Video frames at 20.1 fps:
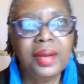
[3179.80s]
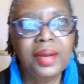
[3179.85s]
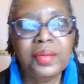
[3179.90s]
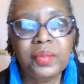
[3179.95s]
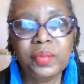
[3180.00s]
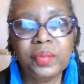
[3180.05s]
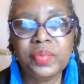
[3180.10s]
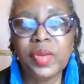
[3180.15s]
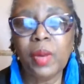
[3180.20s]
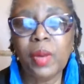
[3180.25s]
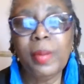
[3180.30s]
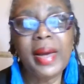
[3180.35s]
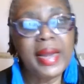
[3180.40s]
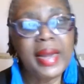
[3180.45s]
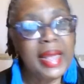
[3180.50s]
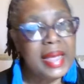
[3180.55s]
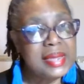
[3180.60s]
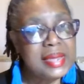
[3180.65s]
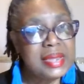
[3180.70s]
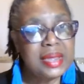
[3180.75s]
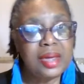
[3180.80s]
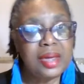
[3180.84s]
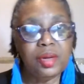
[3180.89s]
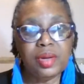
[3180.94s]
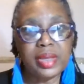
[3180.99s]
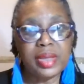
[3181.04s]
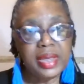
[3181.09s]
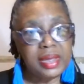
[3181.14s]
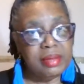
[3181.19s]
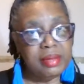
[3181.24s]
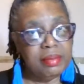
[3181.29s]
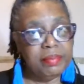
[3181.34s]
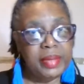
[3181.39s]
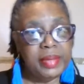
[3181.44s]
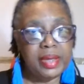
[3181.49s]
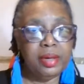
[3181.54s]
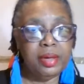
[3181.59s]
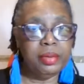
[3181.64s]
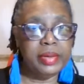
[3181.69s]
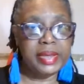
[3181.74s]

Nobody has to go and get big old